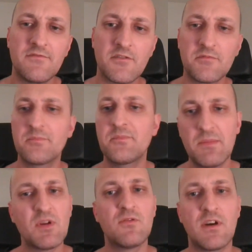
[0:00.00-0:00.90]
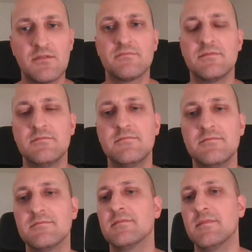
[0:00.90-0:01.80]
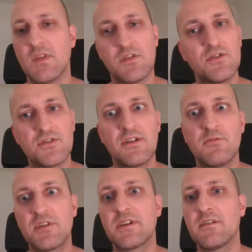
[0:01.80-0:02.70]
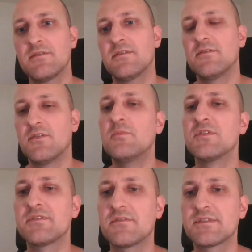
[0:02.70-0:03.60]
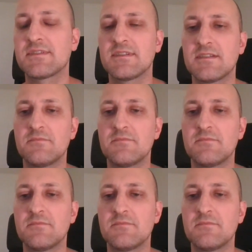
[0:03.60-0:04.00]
for people who are not usually working on open source